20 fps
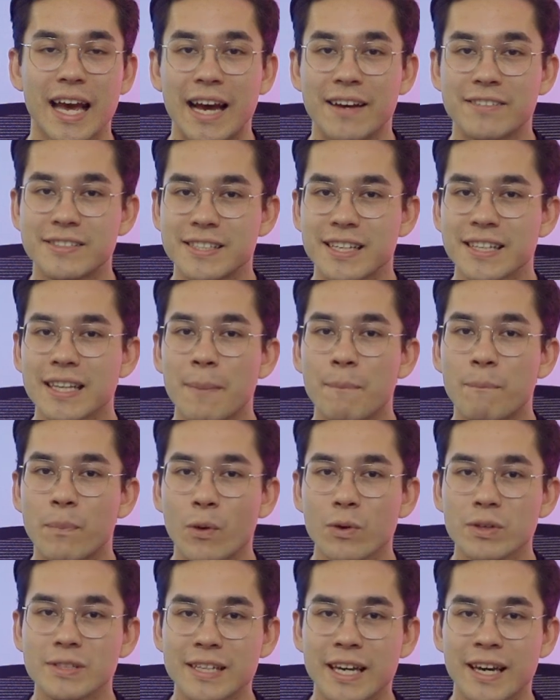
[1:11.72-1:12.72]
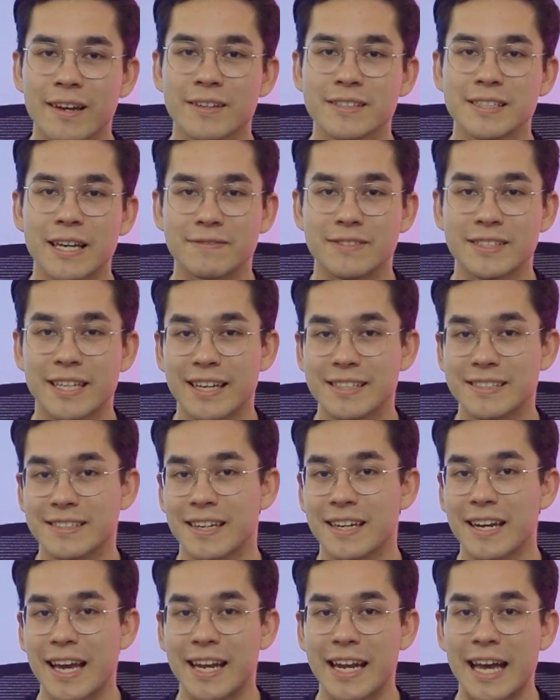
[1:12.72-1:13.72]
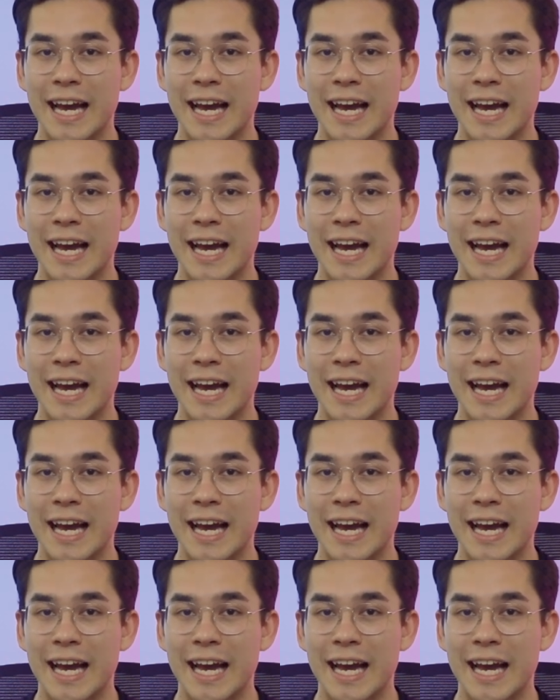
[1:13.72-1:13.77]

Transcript: I've seen that both scanners have tested an